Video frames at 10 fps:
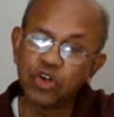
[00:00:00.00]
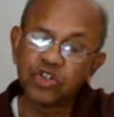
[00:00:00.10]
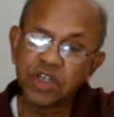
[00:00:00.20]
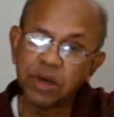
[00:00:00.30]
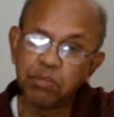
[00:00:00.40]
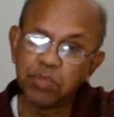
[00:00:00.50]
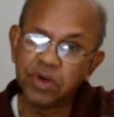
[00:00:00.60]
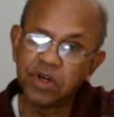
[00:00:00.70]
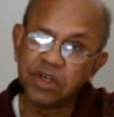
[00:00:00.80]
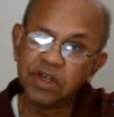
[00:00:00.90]
short
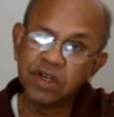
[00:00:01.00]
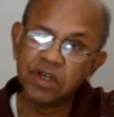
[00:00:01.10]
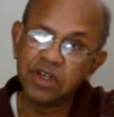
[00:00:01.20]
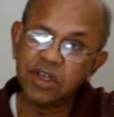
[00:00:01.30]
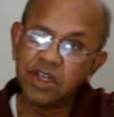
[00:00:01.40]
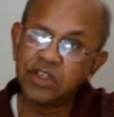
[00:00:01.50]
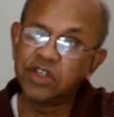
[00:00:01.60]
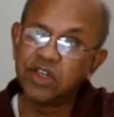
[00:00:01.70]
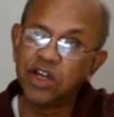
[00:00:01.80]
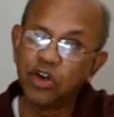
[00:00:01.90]
temper and
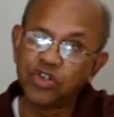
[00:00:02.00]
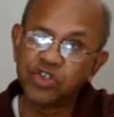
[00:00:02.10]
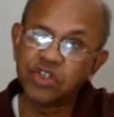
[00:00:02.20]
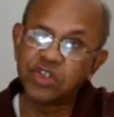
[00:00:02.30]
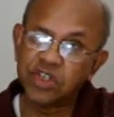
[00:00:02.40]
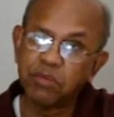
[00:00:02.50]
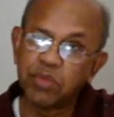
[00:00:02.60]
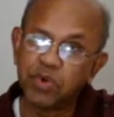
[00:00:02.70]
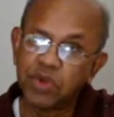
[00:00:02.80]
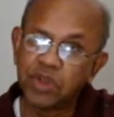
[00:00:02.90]
easily lost
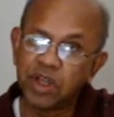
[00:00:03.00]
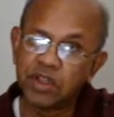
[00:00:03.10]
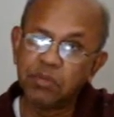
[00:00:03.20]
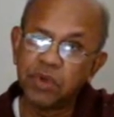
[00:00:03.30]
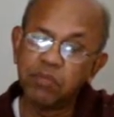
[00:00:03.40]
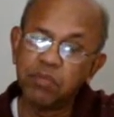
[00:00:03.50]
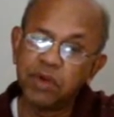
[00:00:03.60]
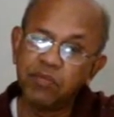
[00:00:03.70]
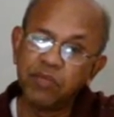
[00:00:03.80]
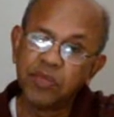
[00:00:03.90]
his temper with other
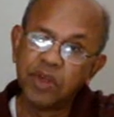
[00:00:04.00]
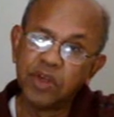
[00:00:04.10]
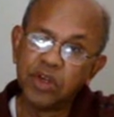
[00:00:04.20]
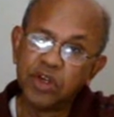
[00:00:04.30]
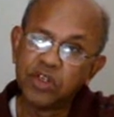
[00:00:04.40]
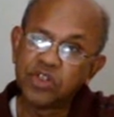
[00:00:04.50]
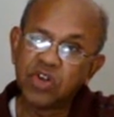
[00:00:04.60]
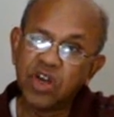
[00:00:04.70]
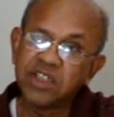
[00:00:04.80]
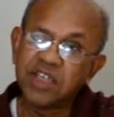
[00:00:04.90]
people.
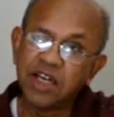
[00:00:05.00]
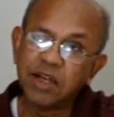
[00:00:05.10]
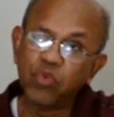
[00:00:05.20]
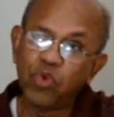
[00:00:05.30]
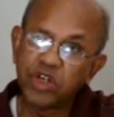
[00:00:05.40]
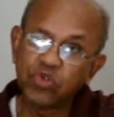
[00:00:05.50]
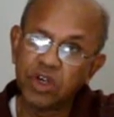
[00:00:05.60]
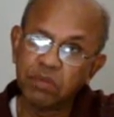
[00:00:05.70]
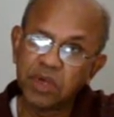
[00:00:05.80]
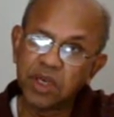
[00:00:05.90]
So I seldom
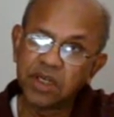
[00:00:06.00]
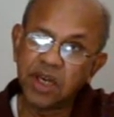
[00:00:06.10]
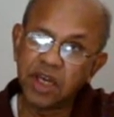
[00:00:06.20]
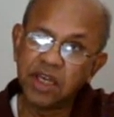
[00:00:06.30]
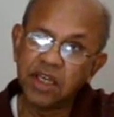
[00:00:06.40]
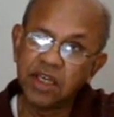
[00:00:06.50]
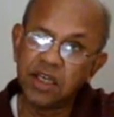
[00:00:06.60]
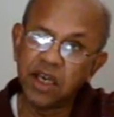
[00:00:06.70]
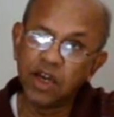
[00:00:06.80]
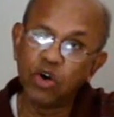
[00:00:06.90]
went to him, but
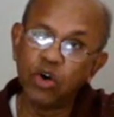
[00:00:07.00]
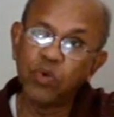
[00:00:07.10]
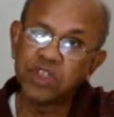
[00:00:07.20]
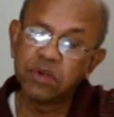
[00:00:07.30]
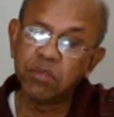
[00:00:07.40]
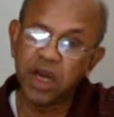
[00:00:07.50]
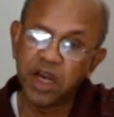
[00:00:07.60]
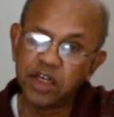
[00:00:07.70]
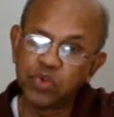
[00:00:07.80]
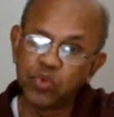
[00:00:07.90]
I always
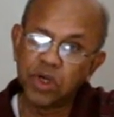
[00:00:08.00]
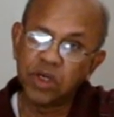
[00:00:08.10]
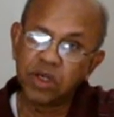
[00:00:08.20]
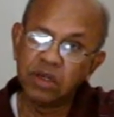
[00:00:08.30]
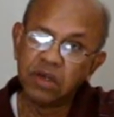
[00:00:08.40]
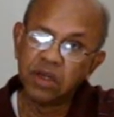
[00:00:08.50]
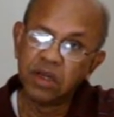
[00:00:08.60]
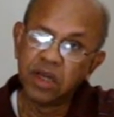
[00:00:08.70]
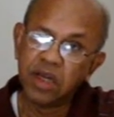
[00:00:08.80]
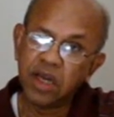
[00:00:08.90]
admired his work.
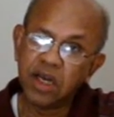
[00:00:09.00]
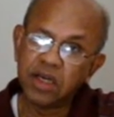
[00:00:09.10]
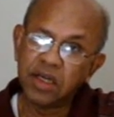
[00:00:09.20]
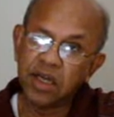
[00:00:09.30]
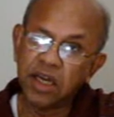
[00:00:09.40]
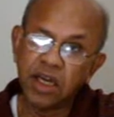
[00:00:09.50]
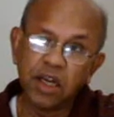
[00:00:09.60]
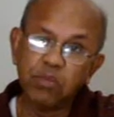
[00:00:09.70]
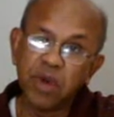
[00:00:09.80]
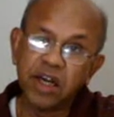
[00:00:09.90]
and
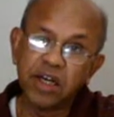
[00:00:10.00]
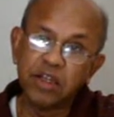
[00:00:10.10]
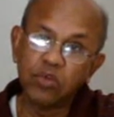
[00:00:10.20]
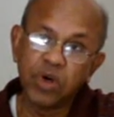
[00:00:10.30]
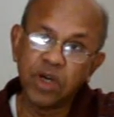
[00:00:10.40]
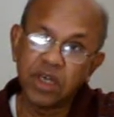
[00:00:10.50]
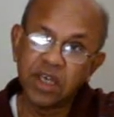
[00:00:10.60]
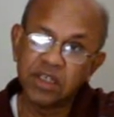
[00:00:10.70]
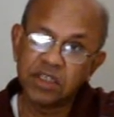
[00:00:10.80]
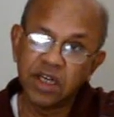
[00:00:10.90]
I admire the
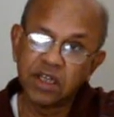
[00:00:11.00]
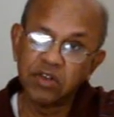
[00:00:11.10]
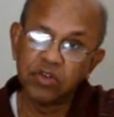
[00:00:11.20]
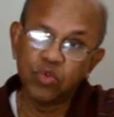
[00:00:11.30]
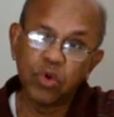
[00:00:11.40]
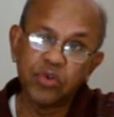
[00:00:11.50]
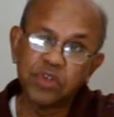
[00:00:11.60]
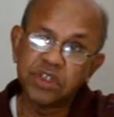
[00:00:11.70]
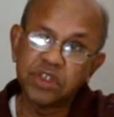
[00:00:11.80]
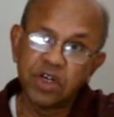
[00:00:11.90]
work he has done
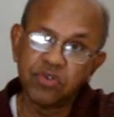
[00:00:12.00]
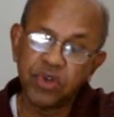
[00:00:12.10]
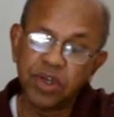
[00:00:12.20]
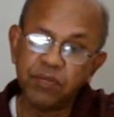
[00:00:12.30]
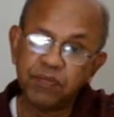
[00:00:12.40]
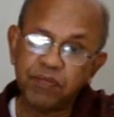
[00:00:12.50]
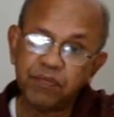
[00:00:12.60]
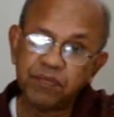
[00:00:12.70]
throughout this country.